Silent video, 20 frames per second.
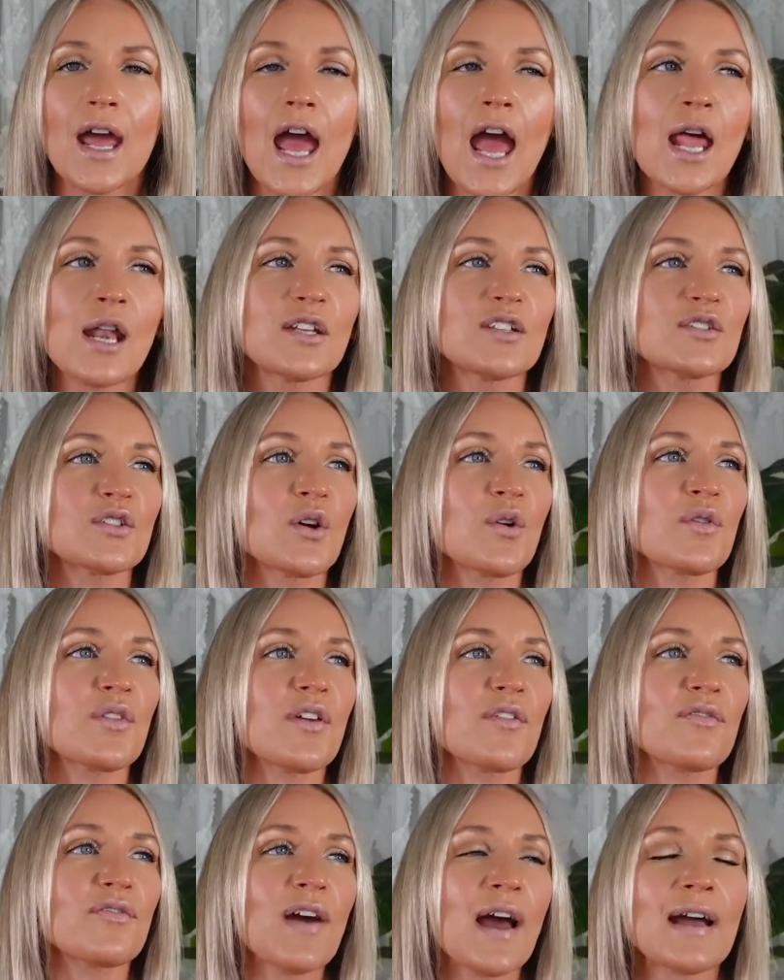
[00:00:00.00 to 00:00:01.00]
And so the
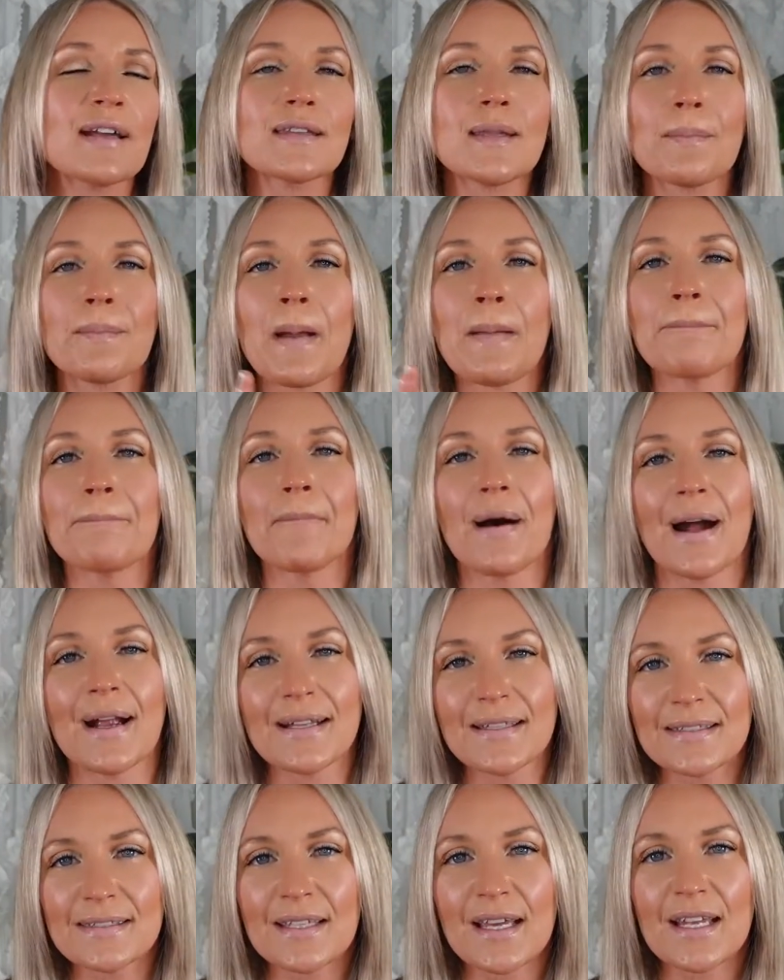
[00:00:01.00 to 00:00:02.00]
fact that my
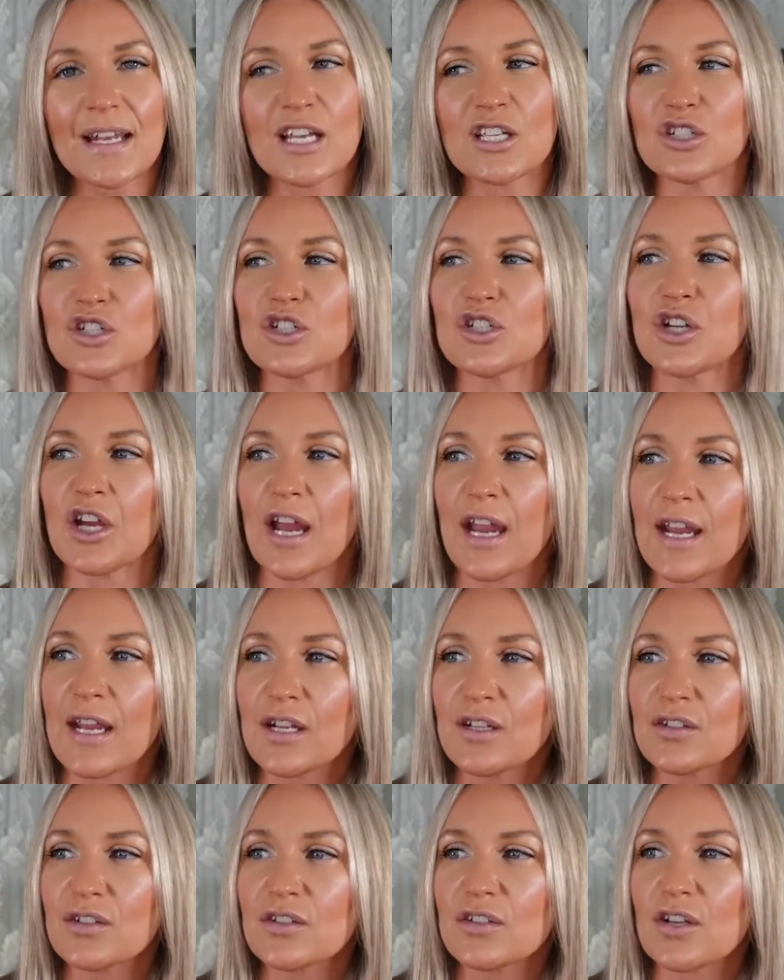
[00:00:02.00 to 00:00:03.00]
mindset has
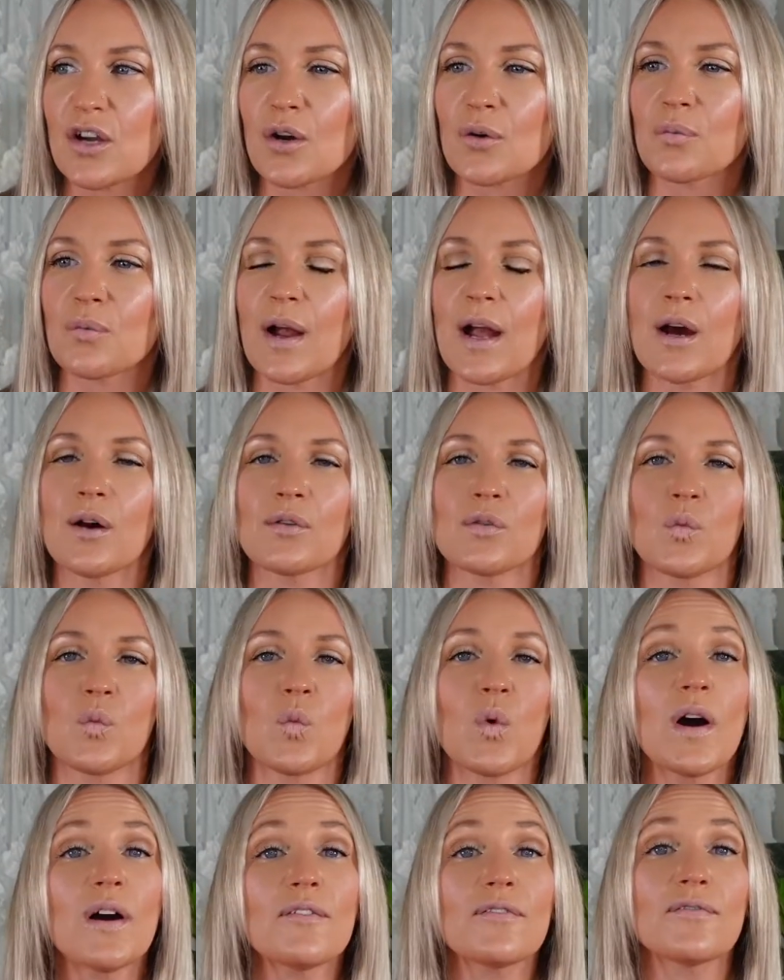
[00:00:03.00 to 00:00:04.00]
changed around
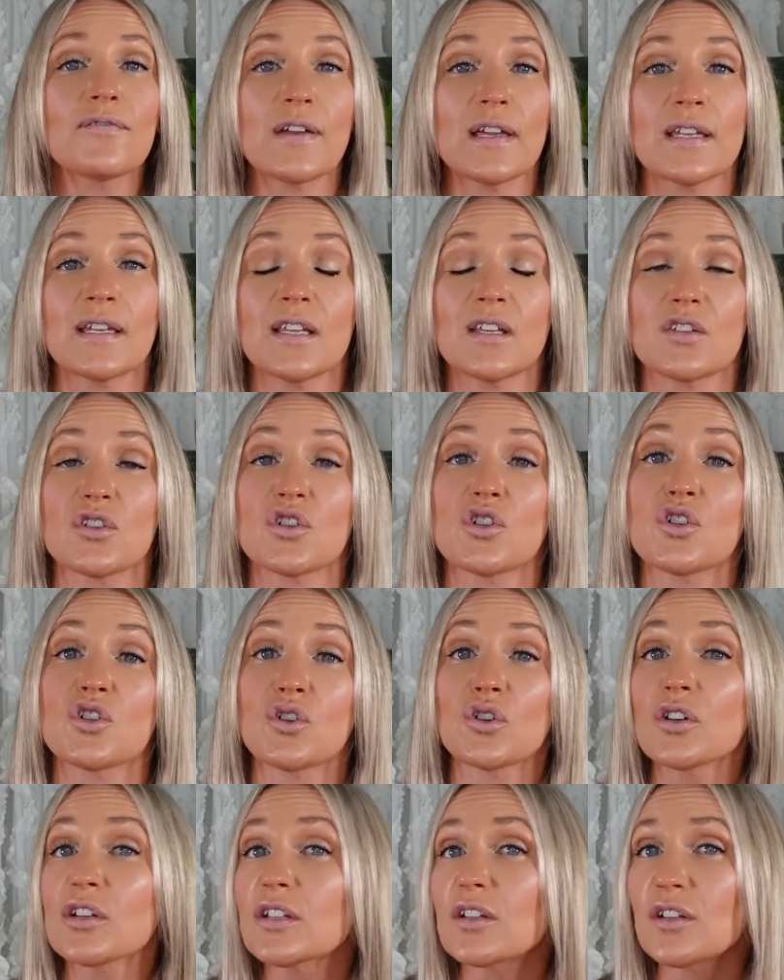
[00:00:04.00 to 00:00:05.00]
what fitness
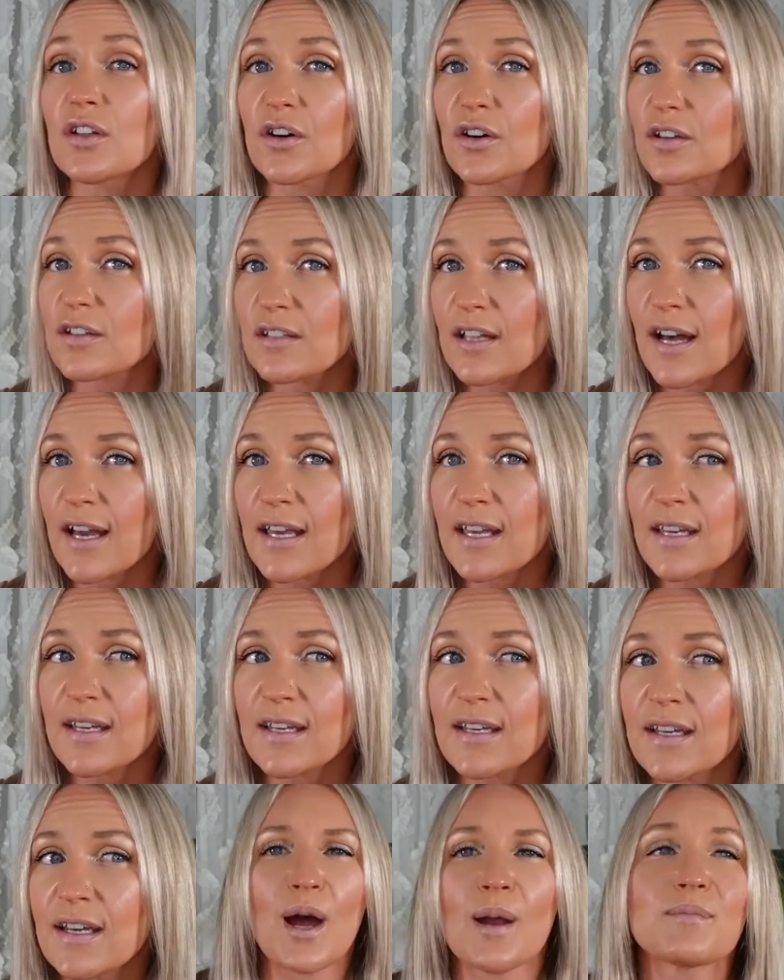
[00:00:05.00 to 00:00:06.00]
should look
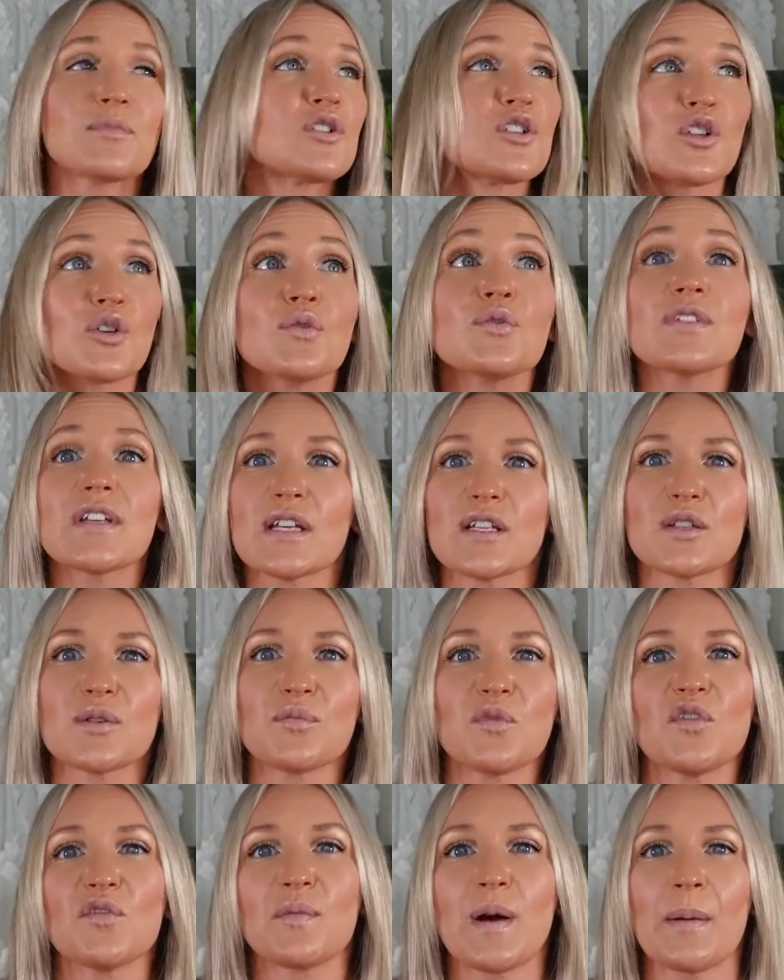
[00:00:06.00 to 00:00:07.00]
like, I'm choosing to
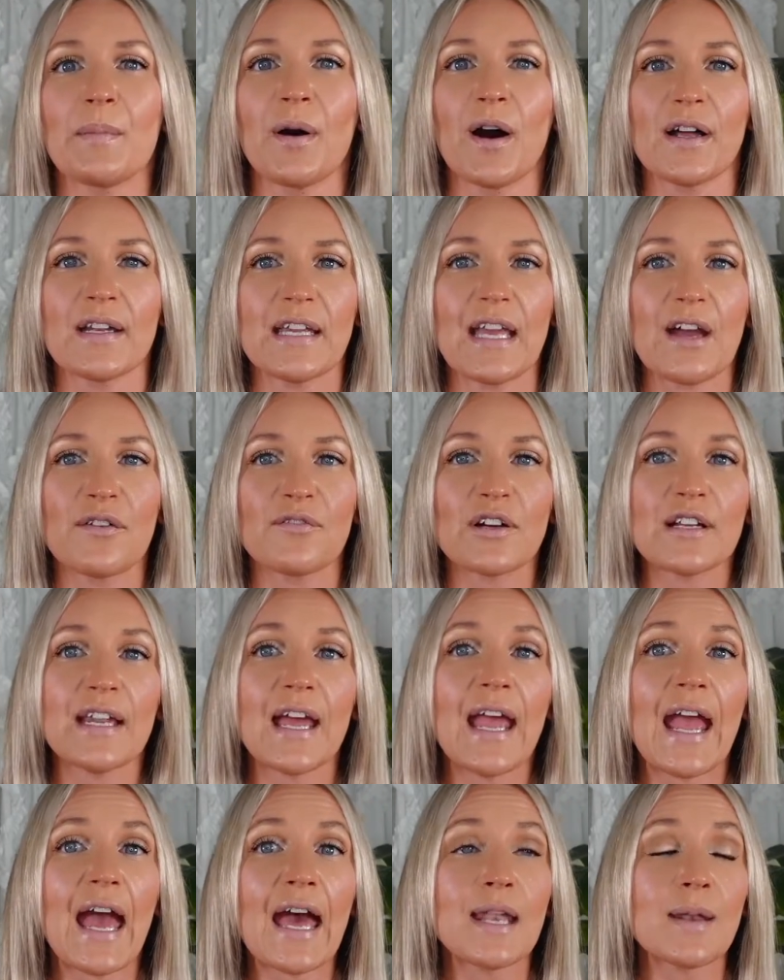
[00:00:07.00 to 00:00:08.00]
move my body every
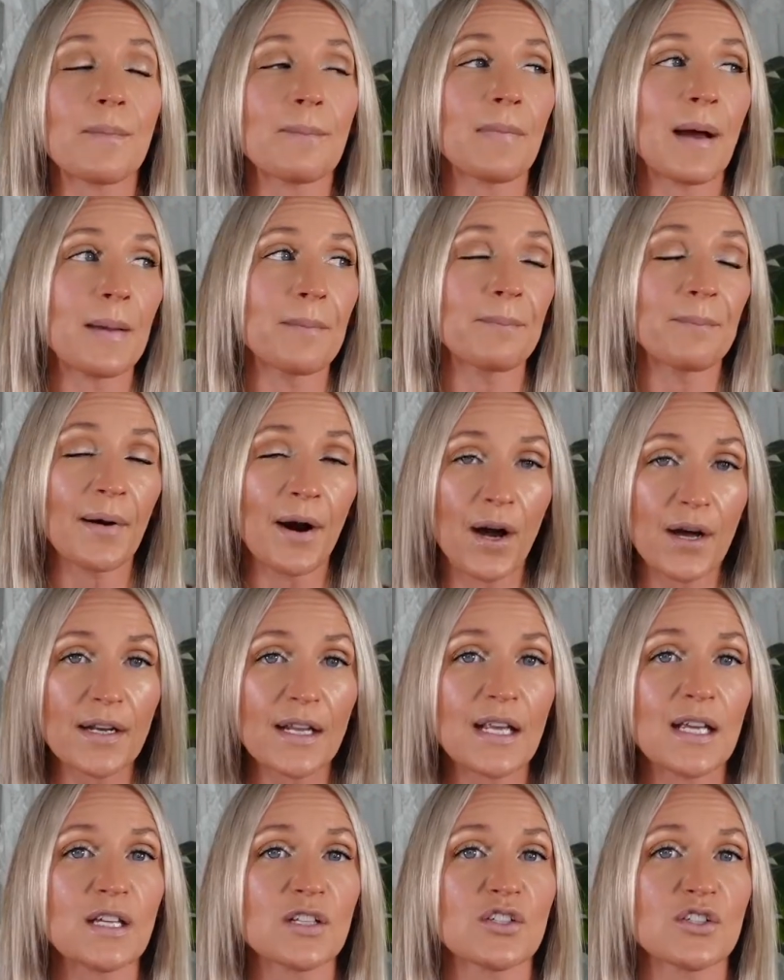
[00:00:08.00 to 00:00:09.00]
day, and my
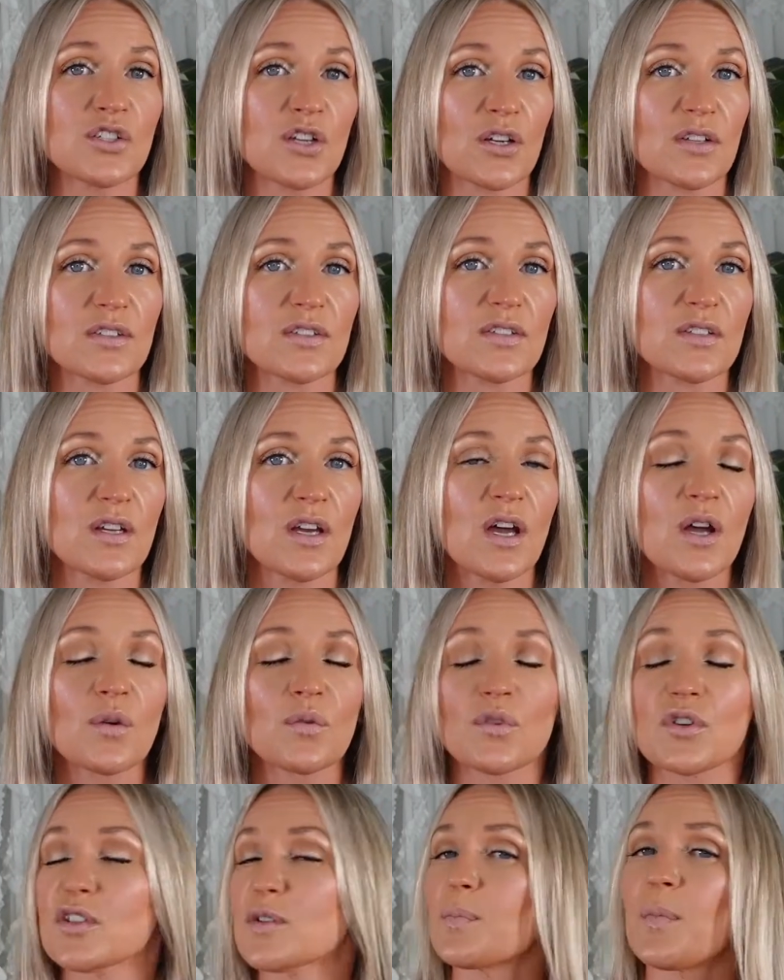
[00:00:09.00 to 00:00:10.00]
body is just
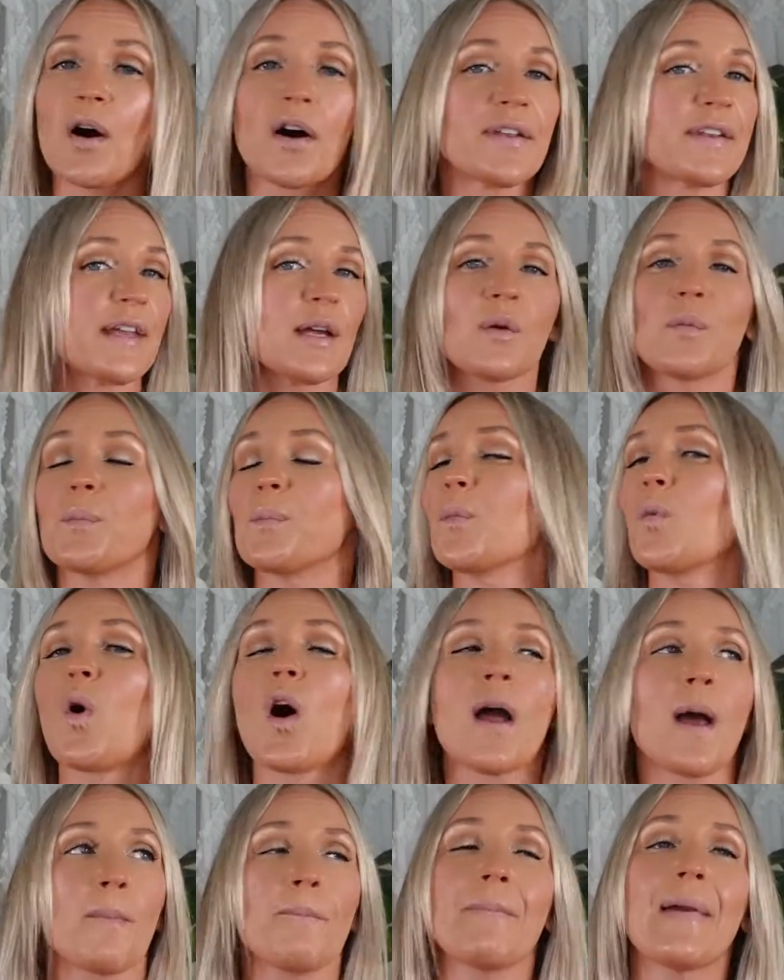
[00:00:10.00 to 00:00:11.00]
responding
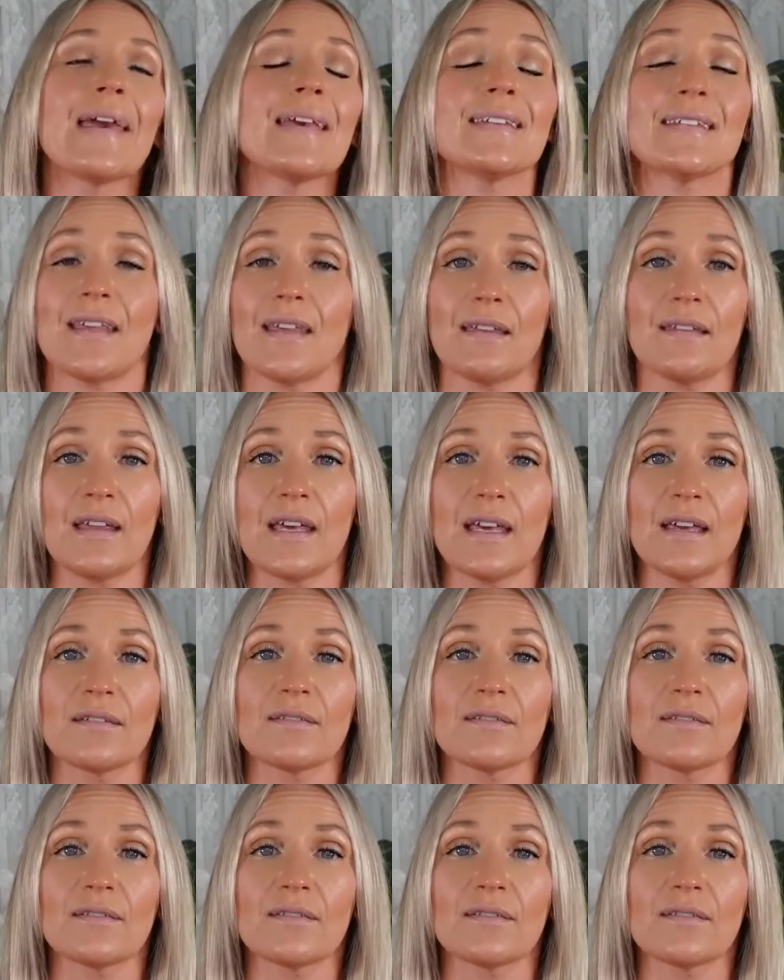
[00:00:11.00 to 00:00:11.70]
amazingly.